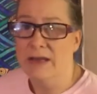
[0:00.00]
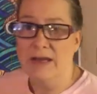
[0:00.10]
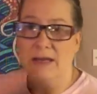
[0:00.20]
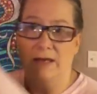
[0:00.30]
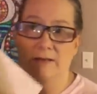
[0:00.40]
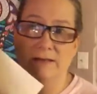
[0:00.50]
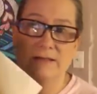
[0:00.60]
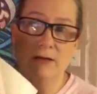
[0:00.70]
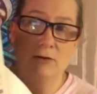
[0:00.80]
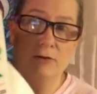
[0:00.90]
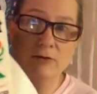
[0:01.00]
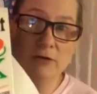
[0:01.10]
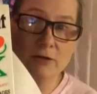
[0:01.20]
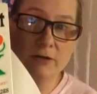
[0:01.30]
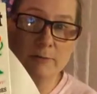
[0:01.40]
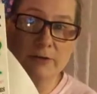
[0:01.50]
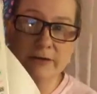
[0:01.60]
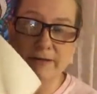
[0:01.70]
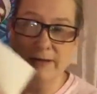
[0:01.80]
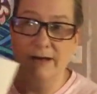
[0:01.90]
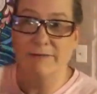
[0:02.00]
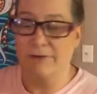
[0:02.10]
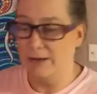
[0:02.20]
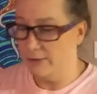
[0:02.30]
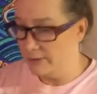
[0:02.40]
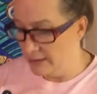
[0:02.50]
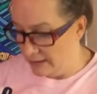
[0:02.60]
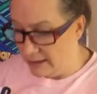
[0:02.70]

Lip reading: in this old cookbook that I found.